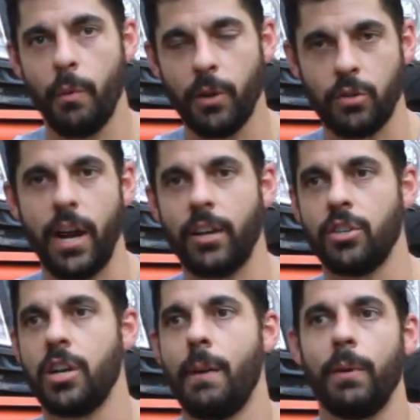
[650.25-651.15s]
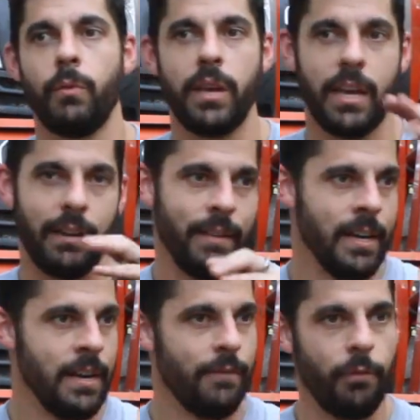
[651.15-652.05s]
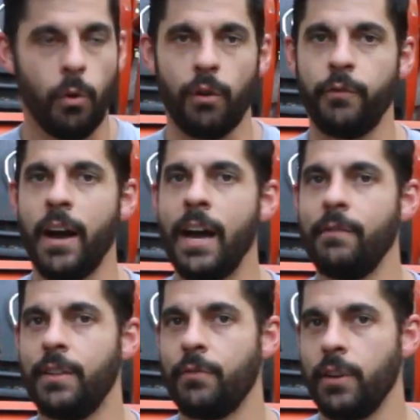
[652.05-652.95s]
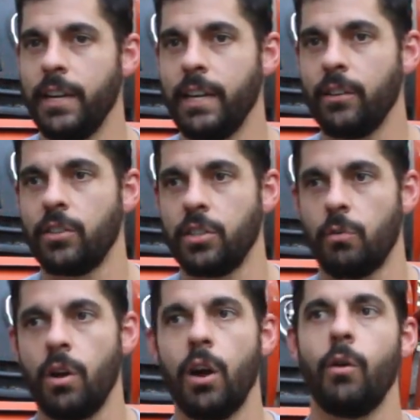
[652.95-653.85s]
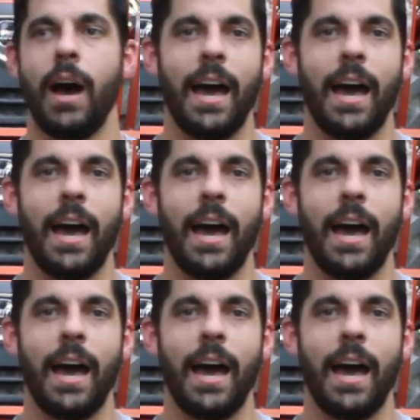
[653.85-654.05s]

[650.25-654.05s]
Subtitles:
We went tractor shopping. We hit 4 or 5 different dealers in a row.